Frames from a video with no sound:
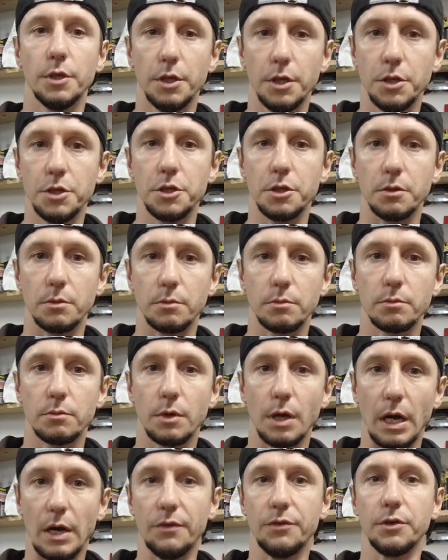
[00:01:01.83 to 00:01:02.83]
engine
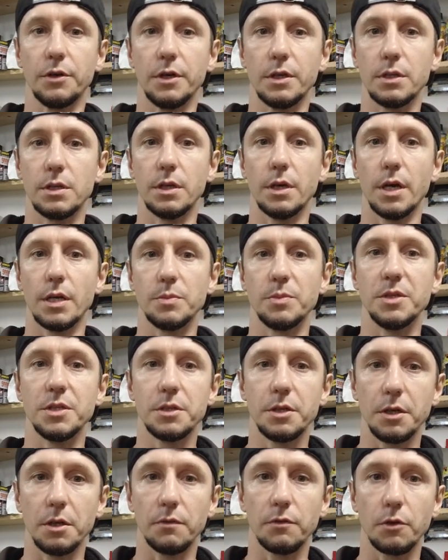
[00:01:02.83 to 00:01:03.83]
after it has been
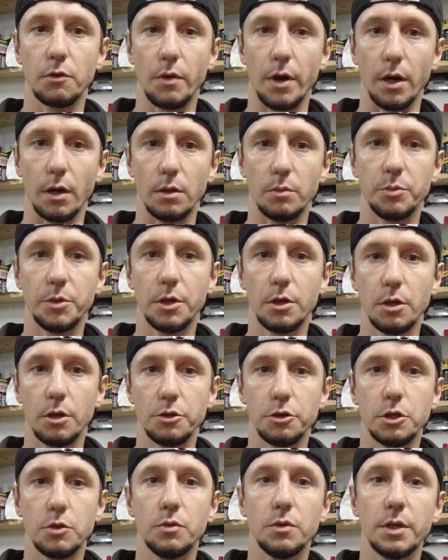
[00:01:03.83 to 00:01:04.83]
sitting for a while,
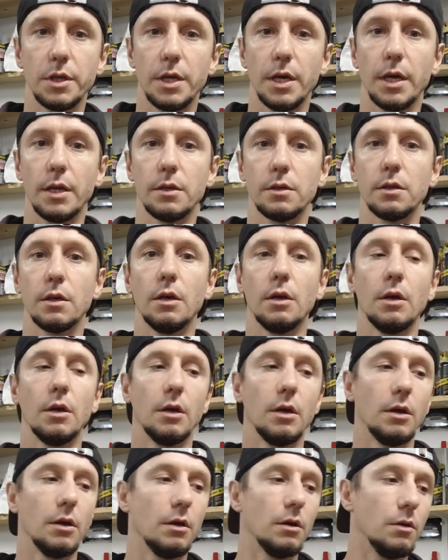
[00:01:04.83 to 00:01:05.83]
because you will get
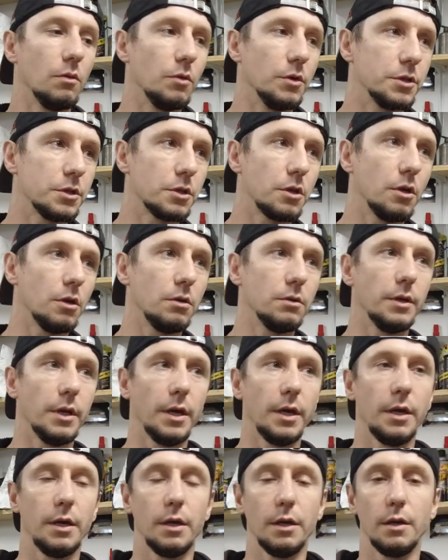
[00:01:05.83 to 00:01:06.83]
what's called
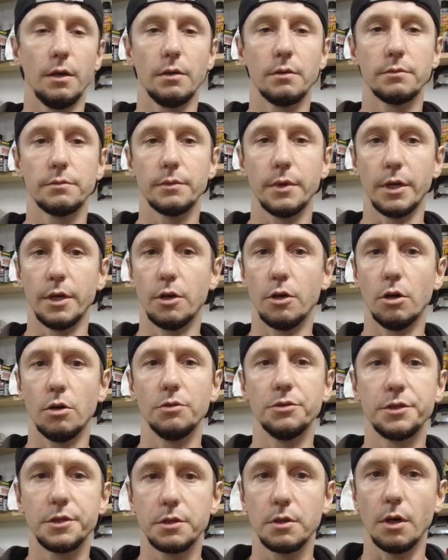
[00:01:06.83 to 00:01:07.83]
a
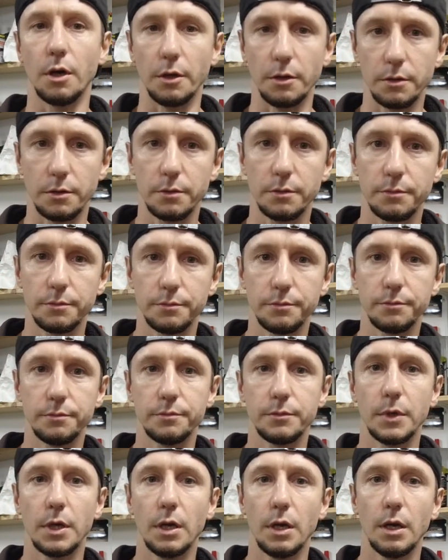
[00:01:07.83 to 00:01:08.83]
cold start.
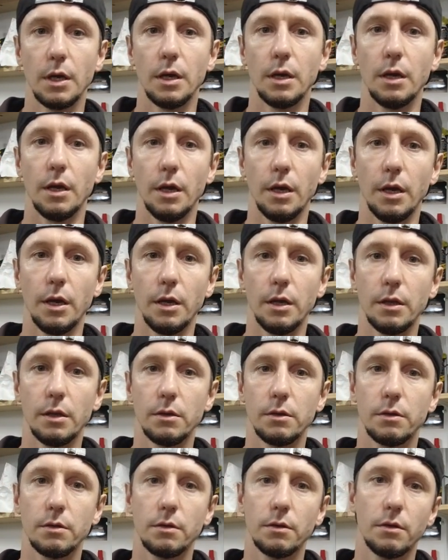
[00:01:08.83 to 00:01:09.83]

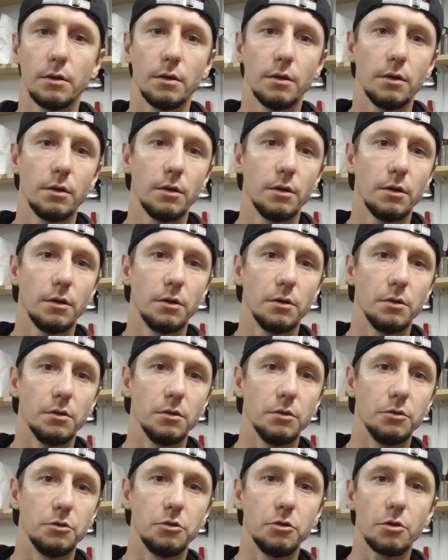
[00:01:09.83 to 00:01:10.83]
And
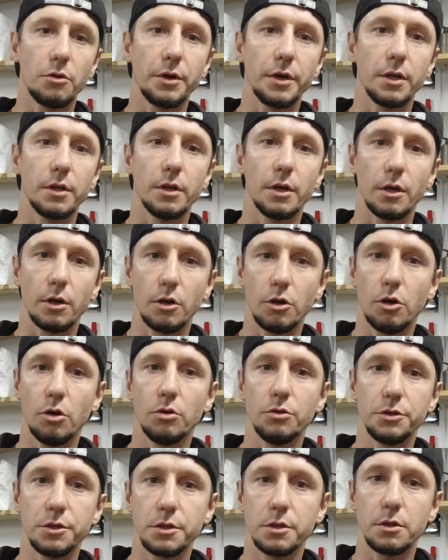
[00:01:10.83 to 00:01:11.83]
during the
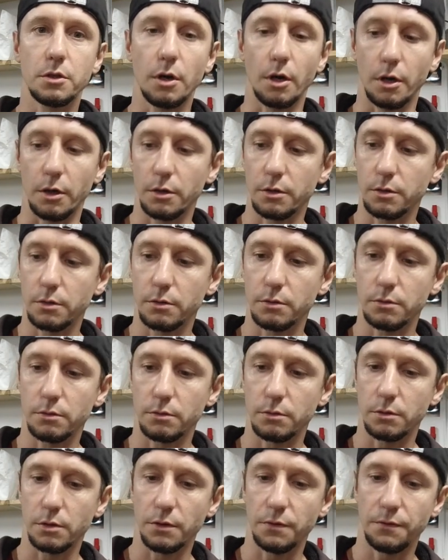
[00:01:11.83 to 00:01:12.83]
cold start,
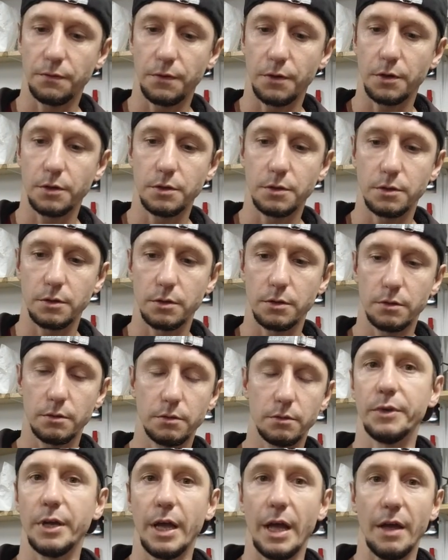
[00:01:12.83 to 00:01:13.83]
the first
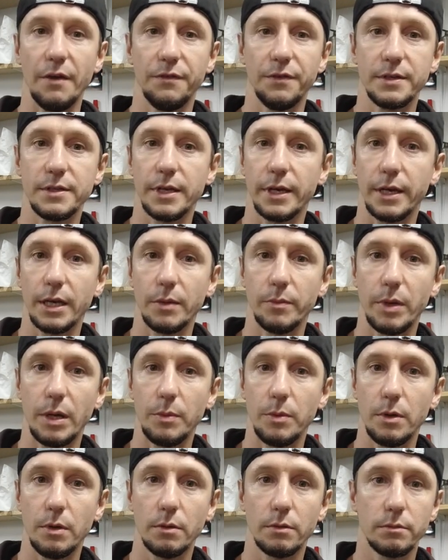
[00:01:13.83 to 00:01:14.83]
half a second
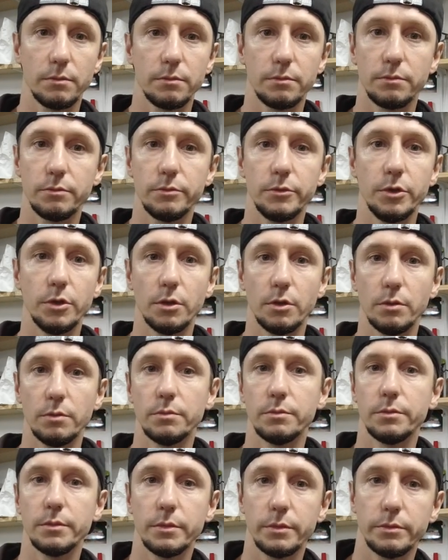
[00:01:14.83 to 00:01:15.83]
maybe, you
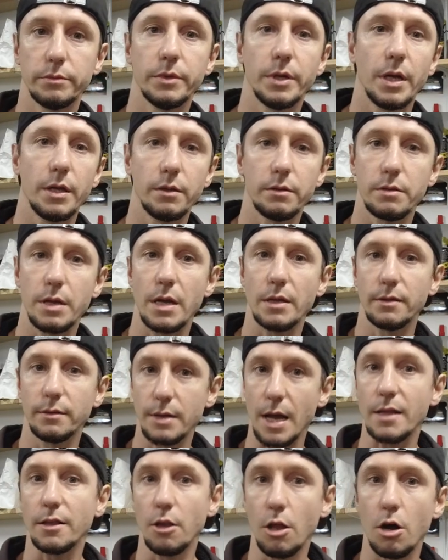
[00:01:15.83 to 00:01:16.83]
know, not
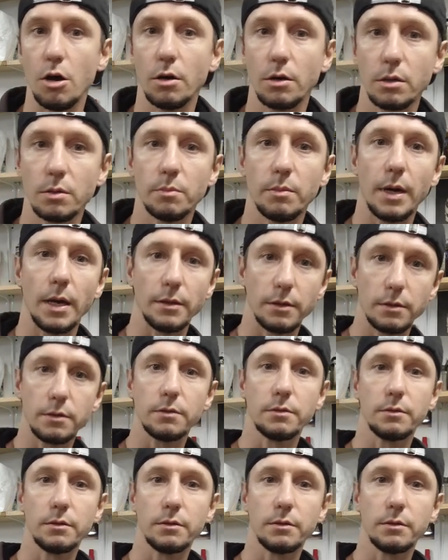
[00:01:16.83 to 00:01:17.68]
long, but